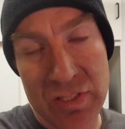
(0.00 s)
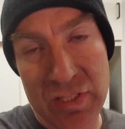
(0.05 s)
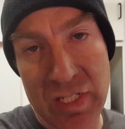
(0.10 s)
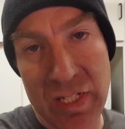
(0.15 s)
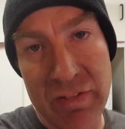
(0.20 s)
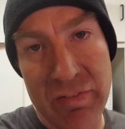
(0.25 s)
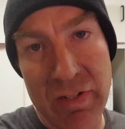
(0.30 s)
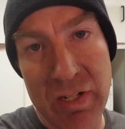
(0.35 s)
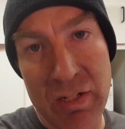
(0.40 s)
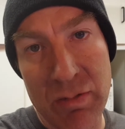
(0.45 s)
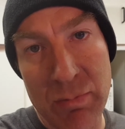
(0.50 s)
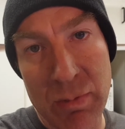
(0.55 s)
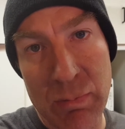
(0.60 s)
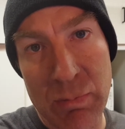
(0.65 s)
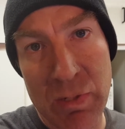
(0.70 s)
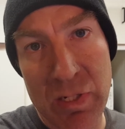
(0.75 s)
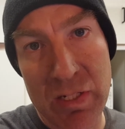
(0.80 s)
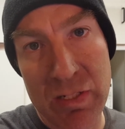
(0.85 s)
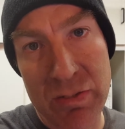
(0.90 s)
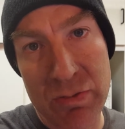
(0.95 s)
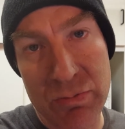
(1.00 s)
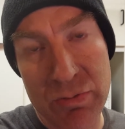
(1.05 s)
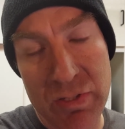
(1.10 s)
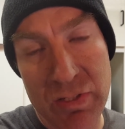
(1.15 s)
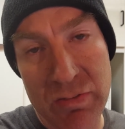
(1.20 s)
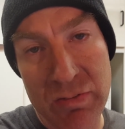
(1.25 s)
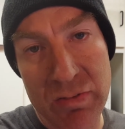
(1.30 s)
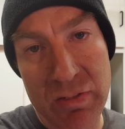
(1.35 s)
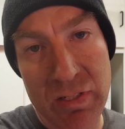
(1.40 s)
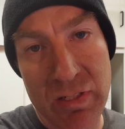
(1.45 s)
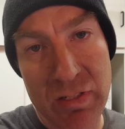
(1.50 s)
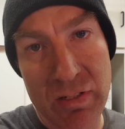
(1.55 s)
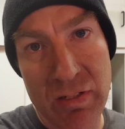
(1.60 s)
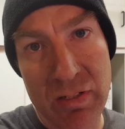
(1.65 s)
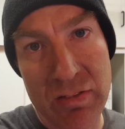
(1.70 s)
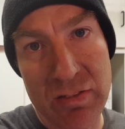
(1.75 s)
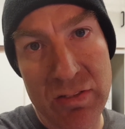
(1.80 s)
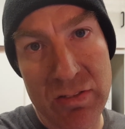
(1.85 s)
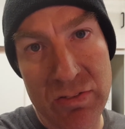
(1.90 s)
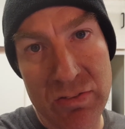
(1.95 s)
just gave out my mind or
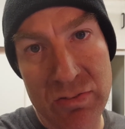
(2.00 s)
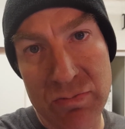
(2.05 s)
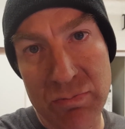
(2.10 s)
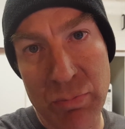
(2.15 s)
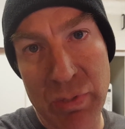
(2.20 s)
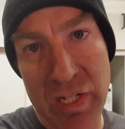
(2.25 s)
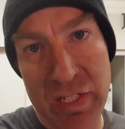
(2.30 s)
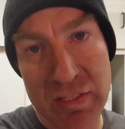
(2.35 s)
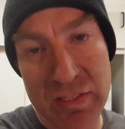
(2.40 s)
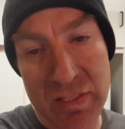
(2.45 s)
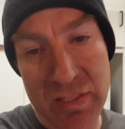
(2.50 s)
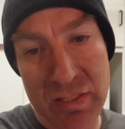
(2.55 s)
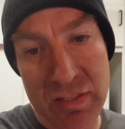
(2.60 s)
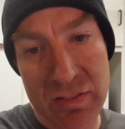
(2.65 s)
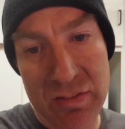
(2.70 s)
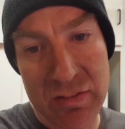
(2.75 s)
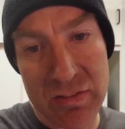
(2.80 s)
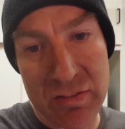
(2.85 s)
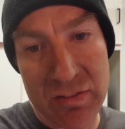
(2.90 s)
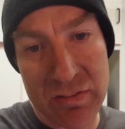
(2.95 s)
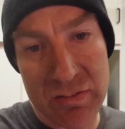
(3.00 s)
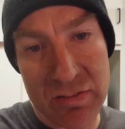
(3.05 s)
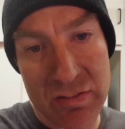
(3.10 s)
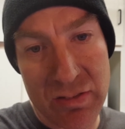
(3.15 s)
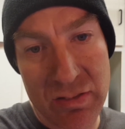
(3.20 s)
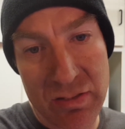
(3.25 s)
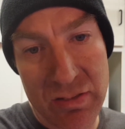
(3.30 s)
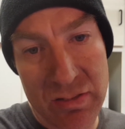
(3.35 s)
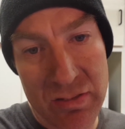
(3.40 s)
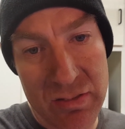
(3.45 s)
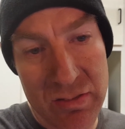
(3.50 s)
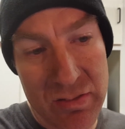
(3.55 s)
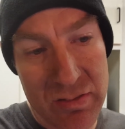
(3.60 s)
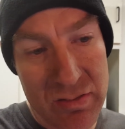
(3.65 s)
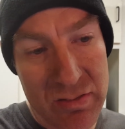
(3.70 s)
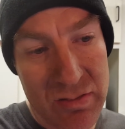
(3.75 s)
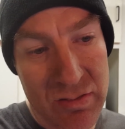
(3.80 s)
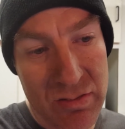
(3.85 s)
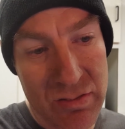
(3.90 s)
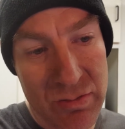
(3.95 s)
whatever. I just passed out and started
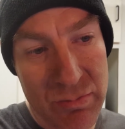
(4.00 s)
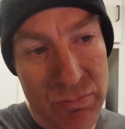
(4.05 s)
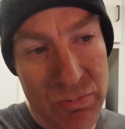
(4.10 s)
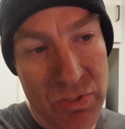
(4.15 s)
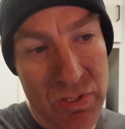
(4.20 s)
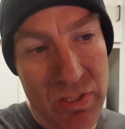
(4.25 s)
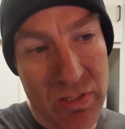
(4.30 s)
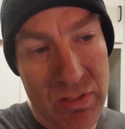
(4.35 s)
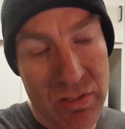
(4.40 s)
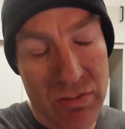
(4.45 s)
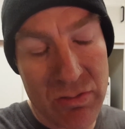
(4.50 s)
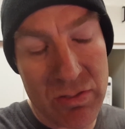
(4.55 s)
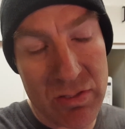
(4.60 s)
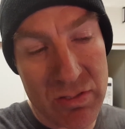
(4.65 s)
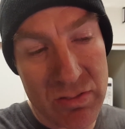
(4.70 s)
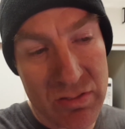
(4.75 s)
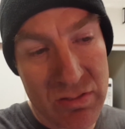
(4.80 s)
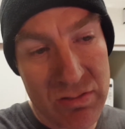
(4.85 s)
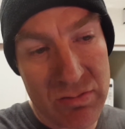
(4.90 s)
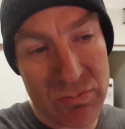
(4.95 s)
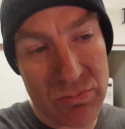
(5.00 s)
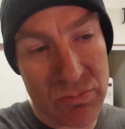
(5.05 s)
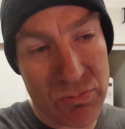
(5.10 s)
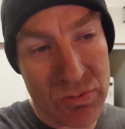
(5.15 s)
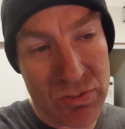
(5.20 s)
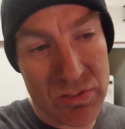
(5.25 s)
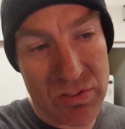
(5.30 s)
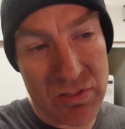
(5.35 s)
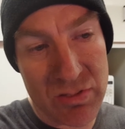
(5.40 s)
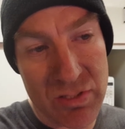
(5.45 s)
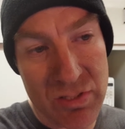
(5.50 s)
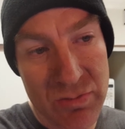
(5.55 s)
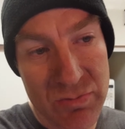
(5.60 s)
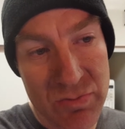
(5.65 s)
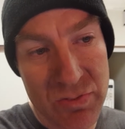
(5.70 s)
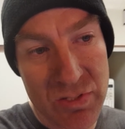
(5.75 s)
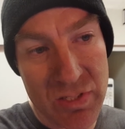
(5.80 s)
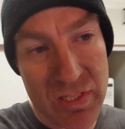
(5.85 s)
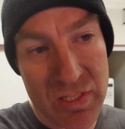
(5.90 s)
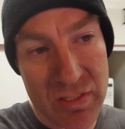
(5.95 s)
to sleep, but I only would
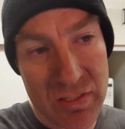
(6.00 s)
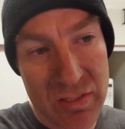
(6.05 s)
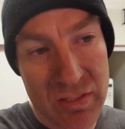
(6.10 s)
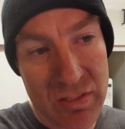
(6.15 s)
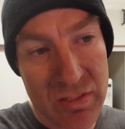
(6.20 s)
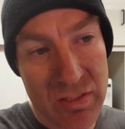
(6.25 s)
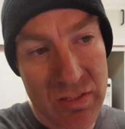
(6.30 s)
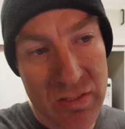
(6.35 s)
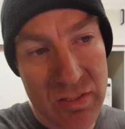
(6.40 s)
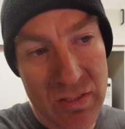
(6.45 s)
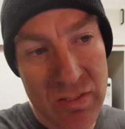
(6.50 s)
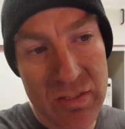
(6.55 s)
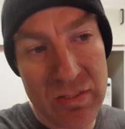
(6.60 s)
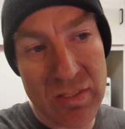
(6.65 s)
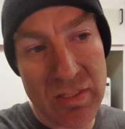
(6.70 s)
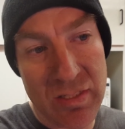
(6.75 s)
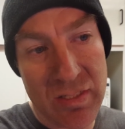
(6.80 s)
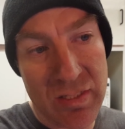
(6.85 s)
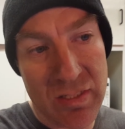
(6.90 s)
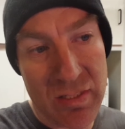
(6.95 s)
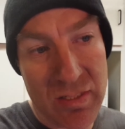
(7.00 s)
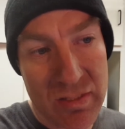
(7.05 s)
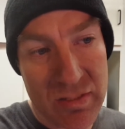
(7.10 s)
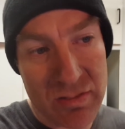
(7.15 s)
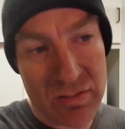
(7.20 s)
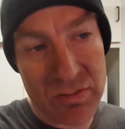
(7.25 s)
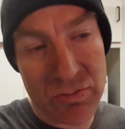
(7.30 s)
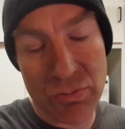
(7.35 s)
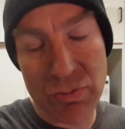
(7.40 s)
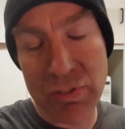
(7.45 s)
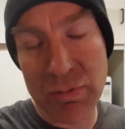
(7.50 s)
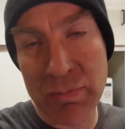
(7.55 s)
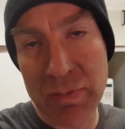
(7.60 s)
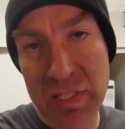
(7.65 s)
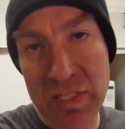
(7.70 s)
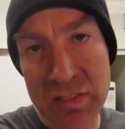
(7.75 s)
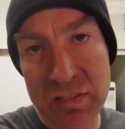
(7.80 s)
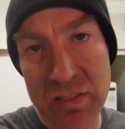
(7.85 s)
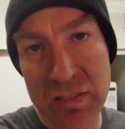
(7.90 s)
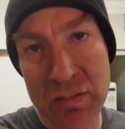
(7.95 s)
sleep for like 10-20
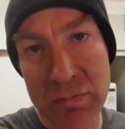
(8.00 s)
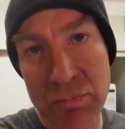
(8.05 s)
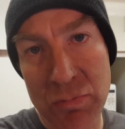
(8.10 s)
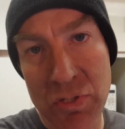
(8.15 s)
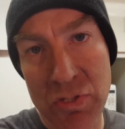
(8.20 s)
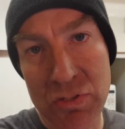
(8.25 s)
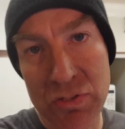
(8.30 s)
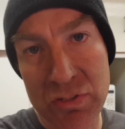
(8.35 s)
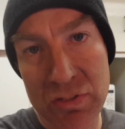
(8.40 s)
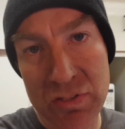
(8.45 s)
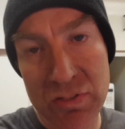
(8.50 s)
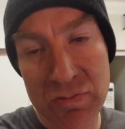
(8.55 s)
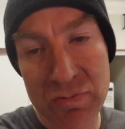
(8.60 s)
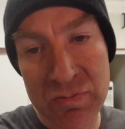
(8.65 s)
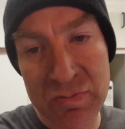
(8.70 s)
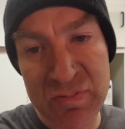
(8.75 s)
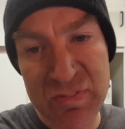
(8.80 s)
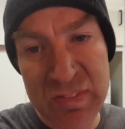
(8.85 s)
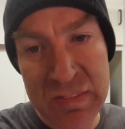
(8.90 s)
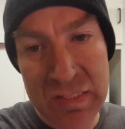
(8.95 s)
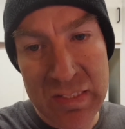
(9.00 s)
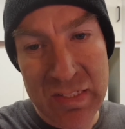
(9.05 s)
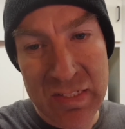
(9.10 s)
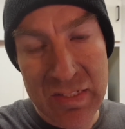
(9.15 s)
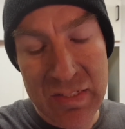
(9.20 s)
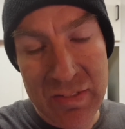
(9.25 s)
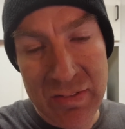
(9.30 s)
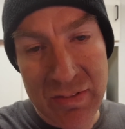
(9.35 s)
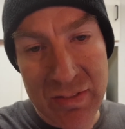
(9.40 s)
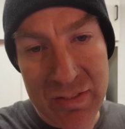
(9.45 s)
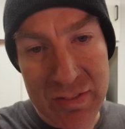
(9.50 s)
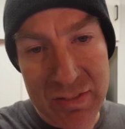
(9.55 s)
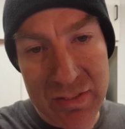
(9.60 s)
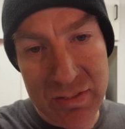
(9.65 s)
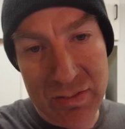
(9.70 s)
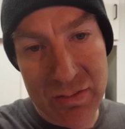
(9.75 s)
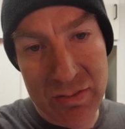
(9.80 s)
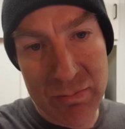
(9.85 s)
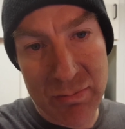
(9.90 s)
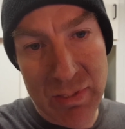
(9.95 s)
minutes at the most
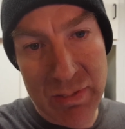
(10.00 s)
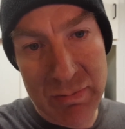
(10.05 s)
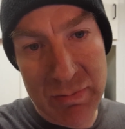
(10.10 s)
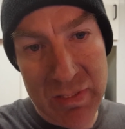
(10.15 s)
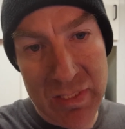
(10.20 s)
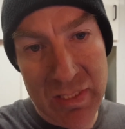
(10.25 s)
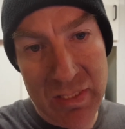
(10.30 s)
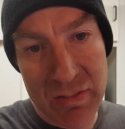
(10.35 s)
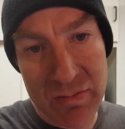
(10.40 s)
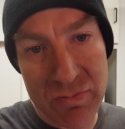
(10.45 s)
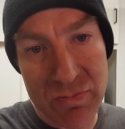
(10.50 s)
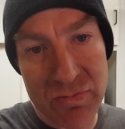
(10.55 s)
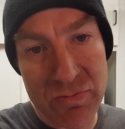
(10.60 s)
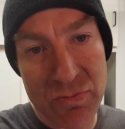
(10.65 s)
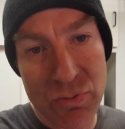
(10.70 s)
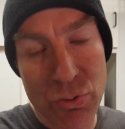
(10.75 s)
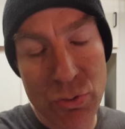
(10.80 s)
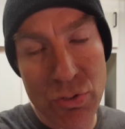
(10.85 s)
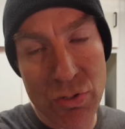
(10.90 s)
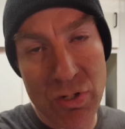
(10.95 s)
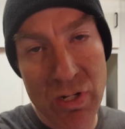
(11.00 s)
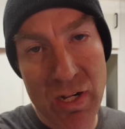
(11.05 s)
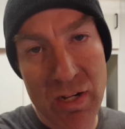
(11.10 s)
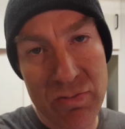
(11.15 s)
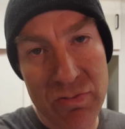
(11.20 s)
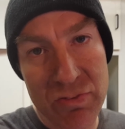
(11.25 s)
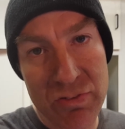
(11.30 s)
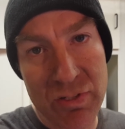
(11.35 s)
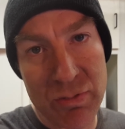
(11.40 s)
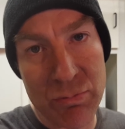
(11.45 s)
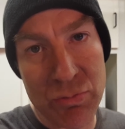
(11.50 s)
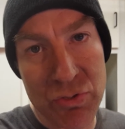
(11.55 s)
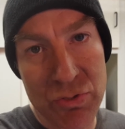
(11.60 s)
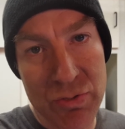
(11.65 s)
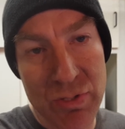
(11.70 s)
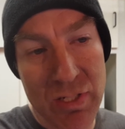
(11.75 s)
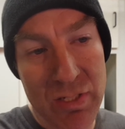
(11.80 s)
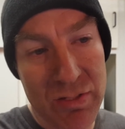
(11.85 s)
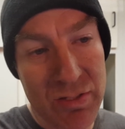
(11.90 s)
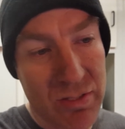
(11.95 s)
until maybe day 4 after I
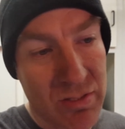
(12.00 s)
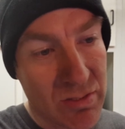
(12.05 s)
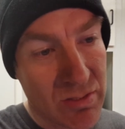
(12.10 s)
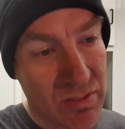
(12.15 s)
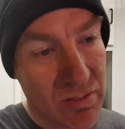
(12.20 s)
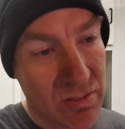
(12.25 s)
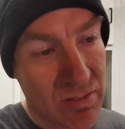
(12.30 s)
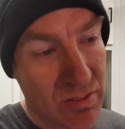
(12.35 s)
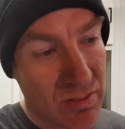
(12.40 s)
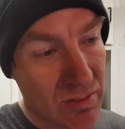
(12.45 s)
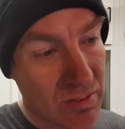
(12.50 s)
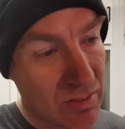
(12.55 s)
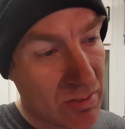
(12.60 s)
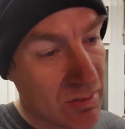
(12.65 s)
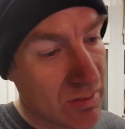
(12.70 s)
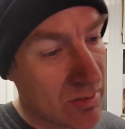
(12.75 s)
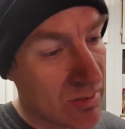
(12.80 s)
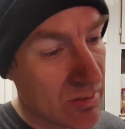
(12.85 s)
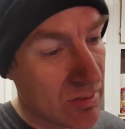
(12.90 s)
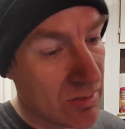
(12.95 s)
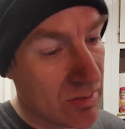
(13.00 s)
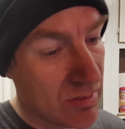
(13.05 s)
blew out the